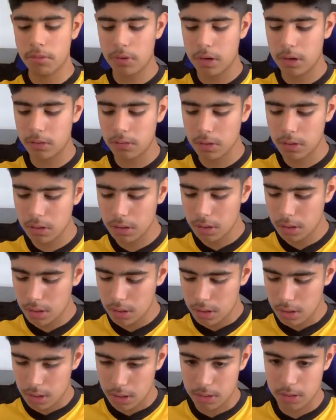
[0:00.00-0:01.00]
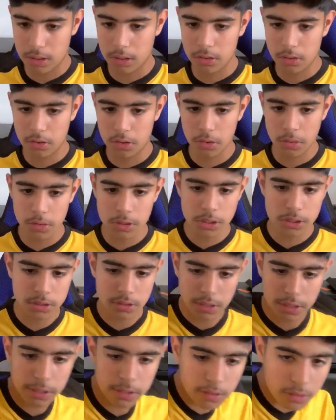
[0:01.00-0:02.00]
it for now, though. And I'll do
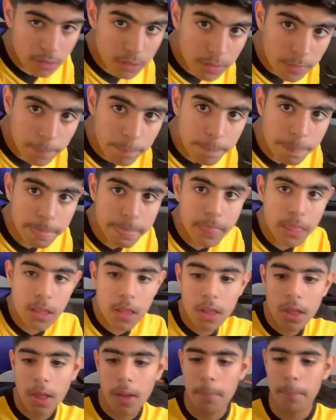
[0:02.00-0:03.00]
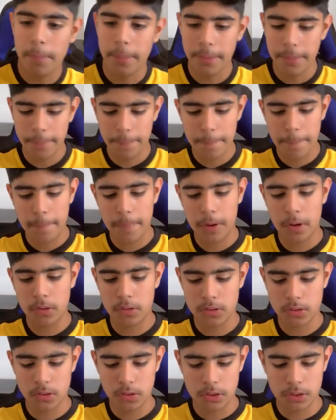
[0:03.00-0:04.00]
this later. But
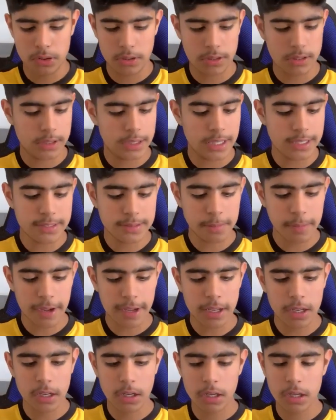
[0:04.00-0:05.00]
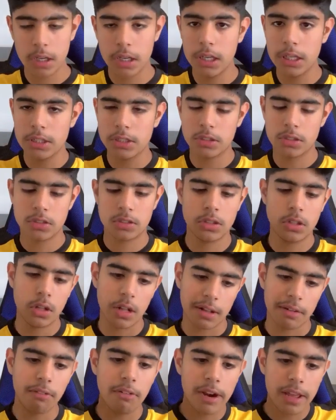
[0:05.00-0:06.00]
also, this mic is,
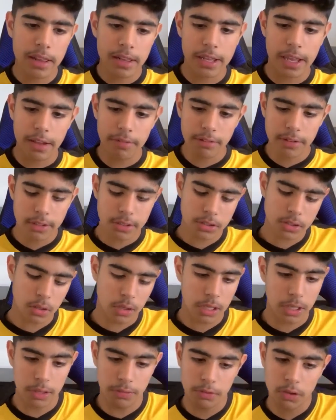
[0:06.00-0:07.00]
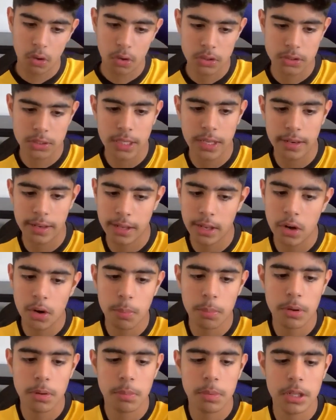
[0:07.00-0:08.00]
like, really heavy, so if you're setting it
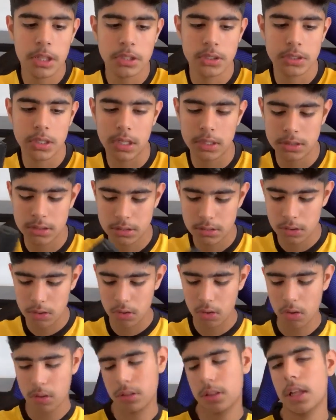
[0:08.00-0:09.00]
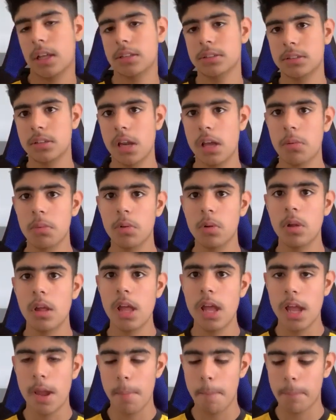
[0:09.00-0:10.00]
up in a place that's not that stable,
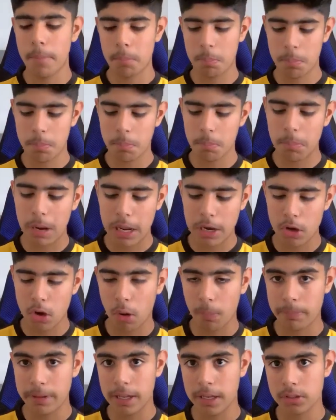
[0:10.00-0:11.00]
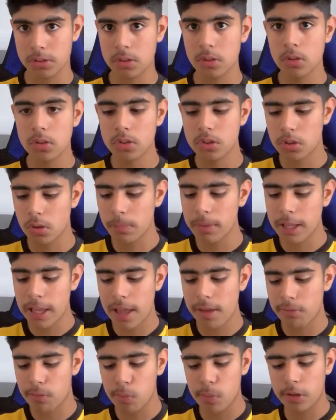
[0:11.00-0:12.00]
it might not be as good, so be
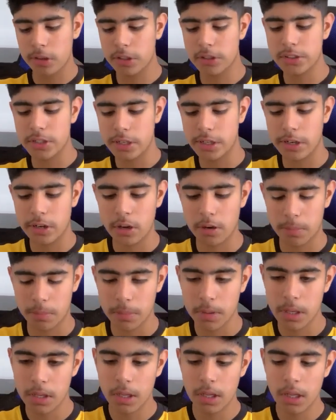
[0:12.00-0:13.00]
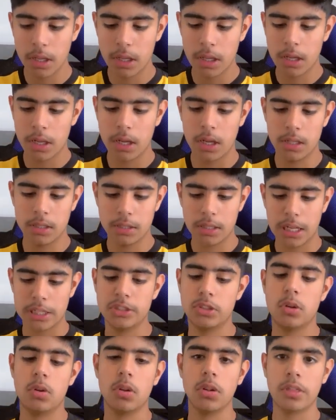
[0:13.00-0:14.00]
careful where you're setting it up. And
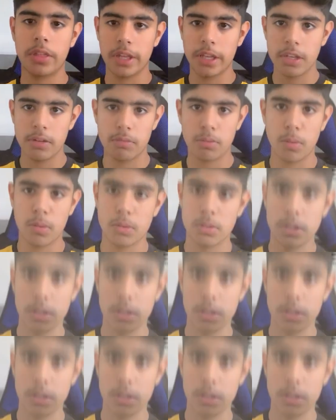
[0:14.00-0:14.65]
that's all. Thank you for